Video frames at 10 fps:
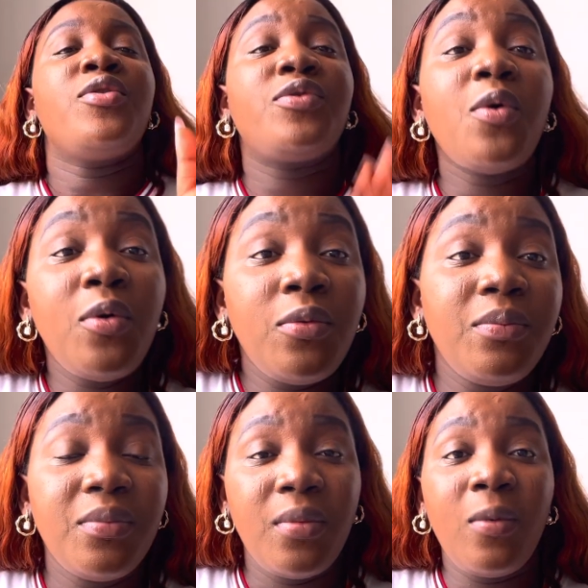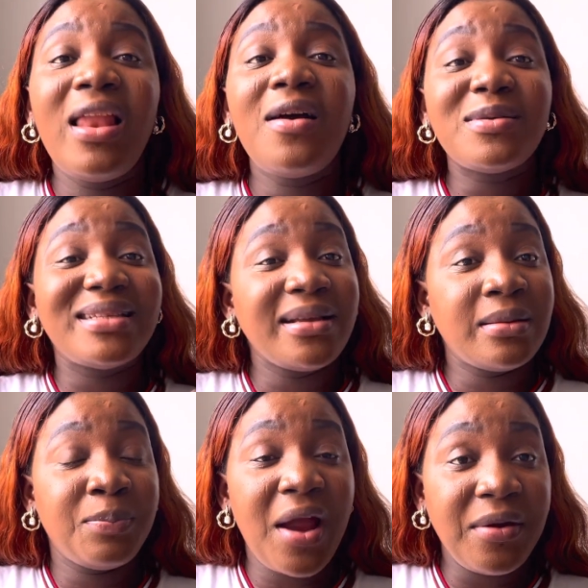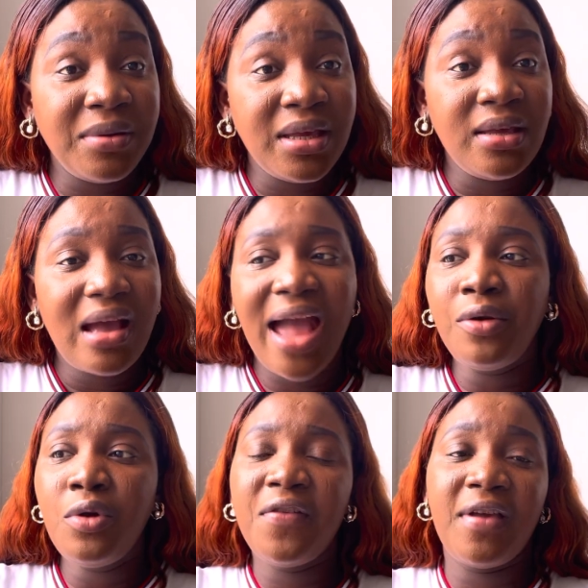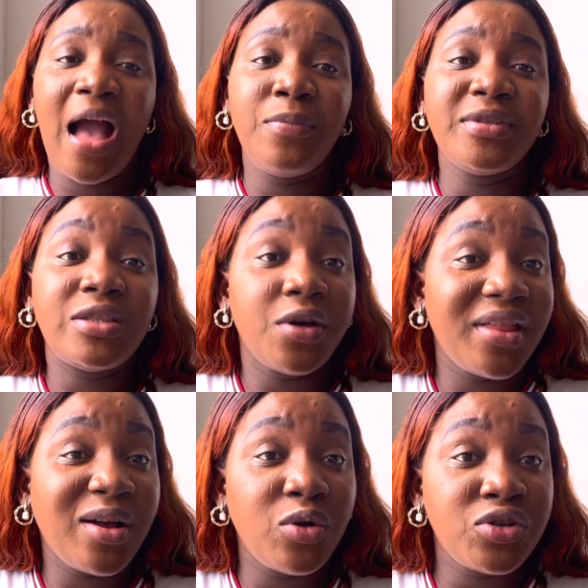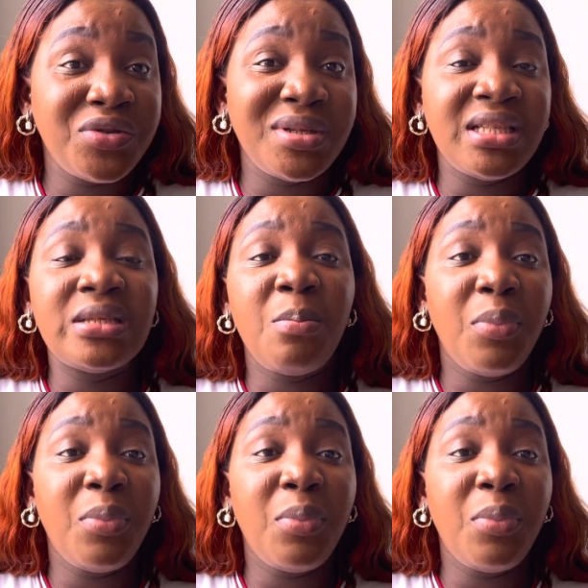So while I was in Paris, I don't know if it happens in other countries,